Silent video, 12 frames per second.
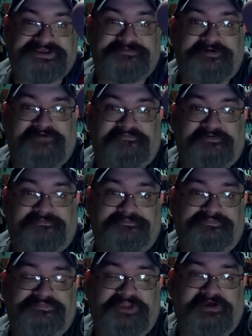came off a
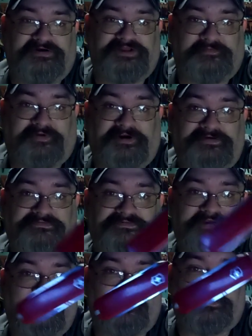nail clipper.
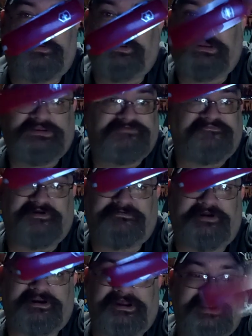They work, fit
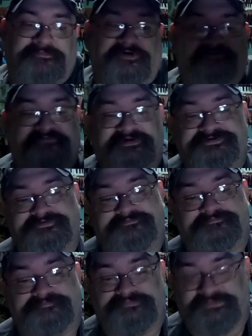right on perfect.
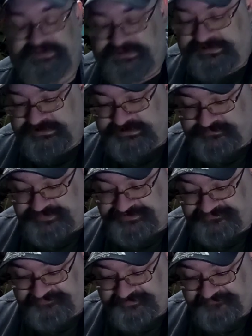But
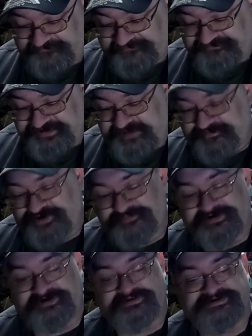for the 58
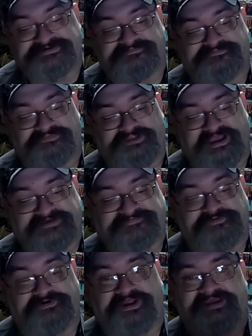millimeter, this last
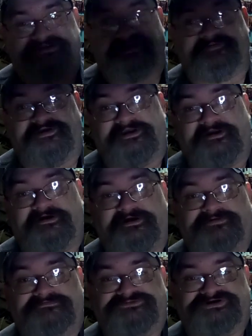few days, I've been
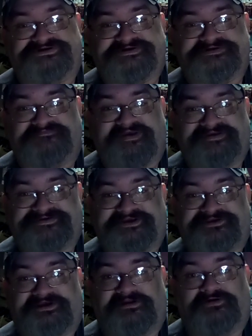carrying just this basic
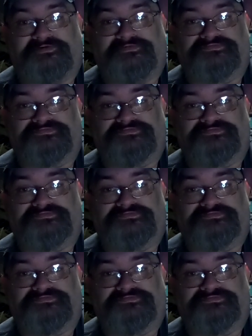yellow